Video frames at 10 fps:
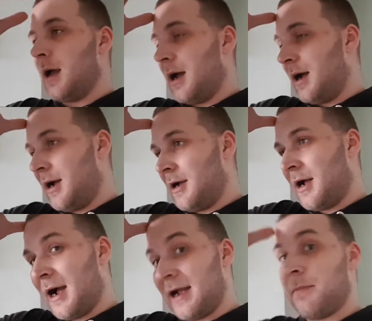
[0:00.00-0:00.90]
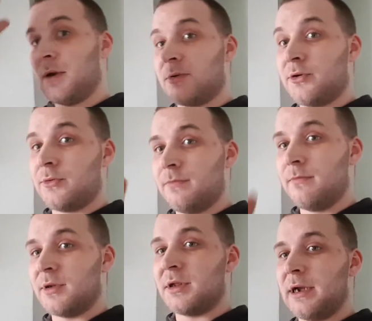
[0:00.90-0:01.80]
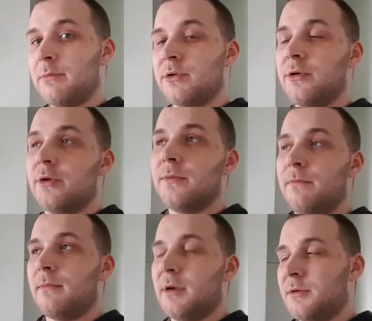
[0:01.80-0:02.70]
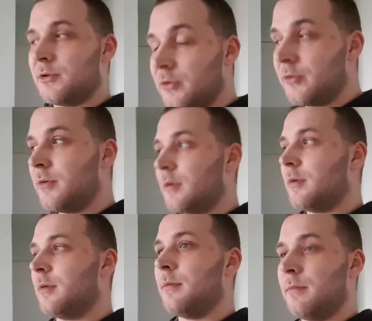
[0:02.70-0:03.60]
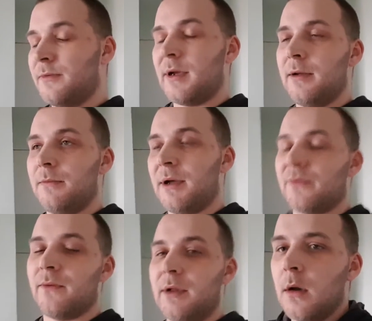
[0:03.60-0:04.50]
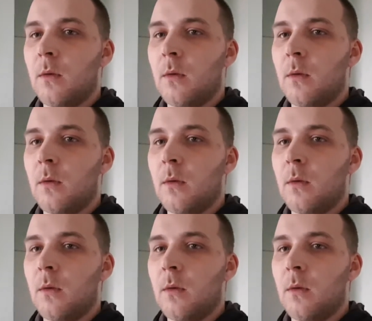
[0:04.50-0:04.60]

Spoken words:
I had my two same best friends.